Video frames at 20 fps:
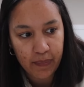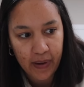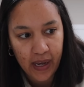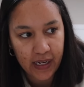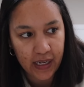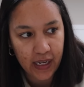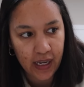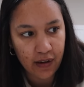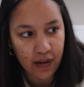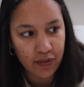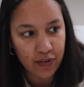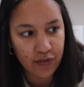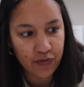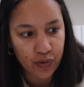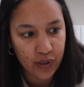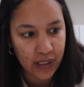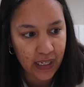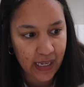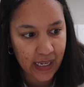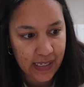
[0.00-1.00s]
bag it every
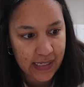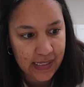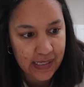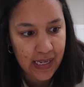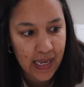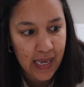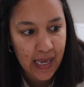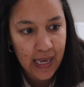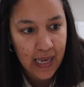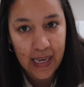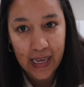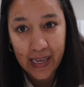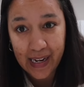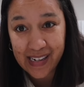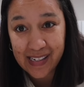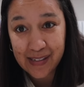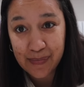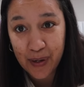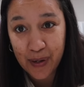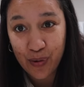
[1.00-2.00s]
4 days. And
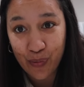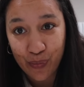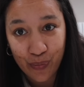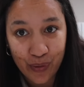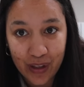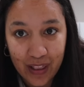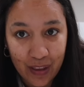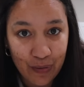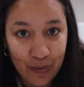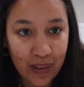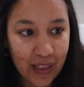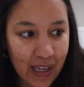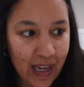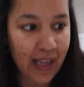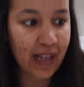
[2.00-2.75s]
it's been really, really